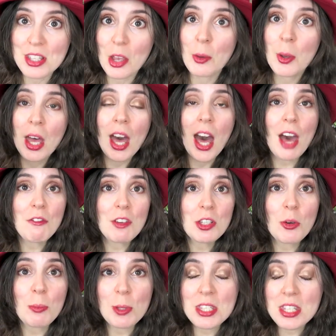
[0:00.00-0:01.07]
So, having
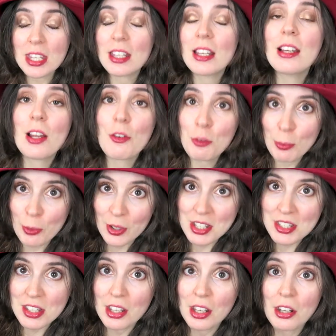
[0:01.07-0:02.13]
not particularly loved
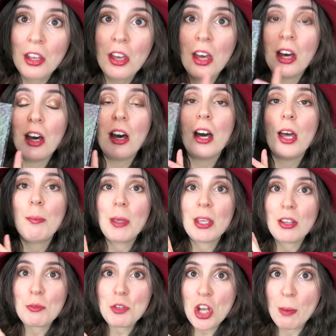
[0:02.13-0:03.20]
Poison, I
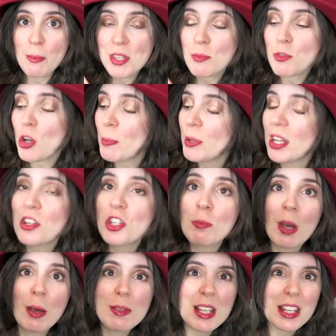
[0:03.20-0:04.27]
picked up Charm with some
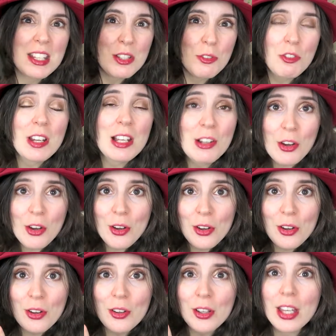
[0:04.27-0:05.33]
trepidation, but I was like, it's not very
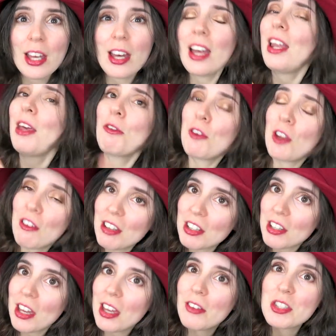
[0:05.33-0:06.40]
long, I know fairy
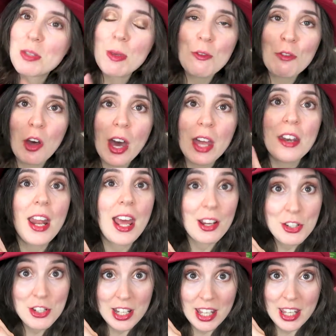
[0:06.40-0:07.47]
tales, it'd be fine. And
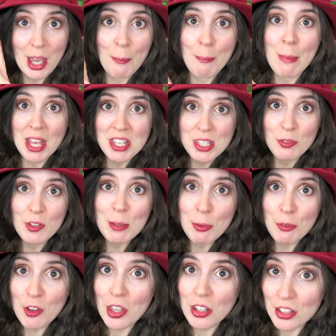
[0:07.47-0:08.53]
actually, I massively
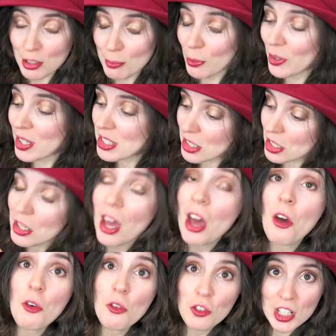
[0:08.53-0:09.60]
preferred it to Poison,
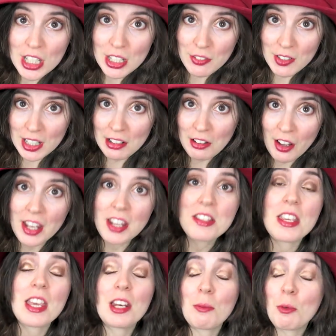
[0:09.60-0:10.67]
really, really
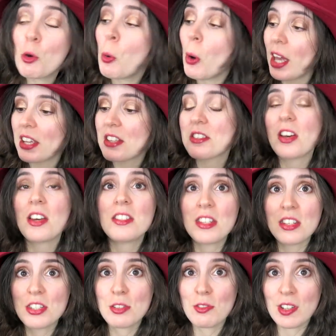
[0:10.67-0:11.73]
liked it, and I'm quite
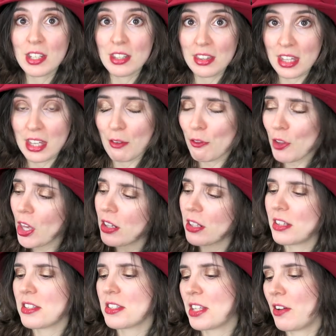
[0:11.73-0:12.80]
excited to read the third
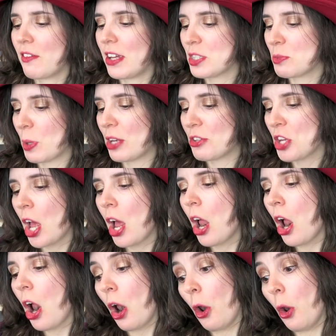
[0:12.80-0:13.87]
in this series, which,
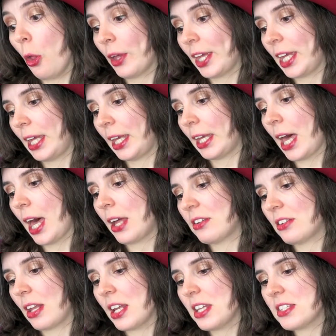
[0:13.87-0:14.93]
looking at
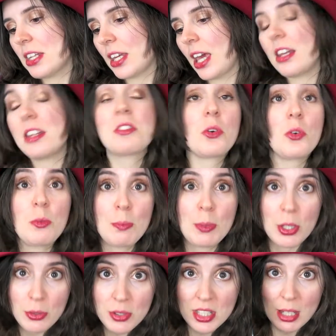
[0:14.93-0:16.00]
the list again, is called
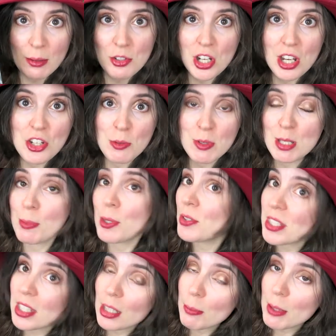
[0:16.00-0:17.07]
Beauty, which I assume is a
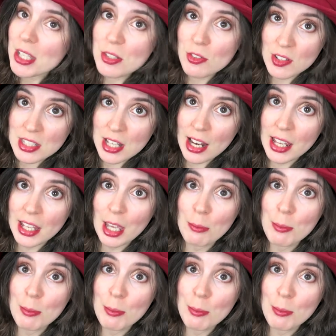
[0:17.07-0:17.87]
Beauty and the Beast retelling.